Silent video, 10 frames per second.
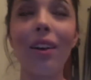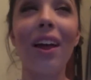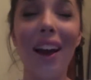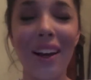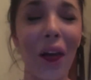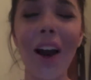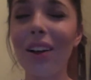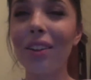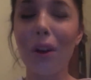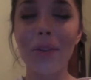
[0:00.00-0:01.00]
This is a
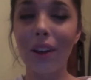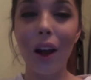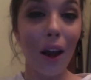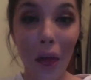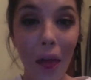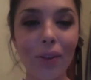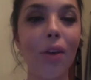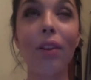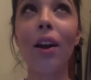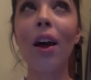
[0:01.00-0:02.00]
setting spray
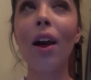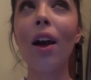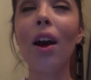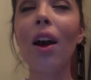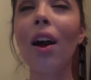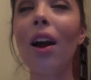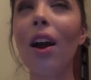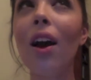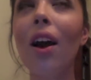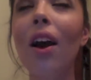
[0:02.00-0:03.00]
by Makeup
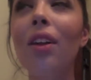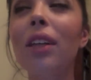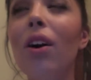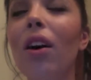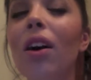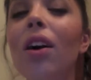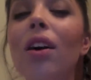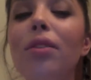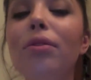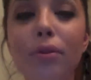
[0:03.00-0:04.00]
Forever. You're supposed to
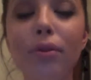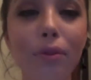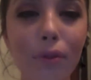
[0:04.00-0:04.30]
put this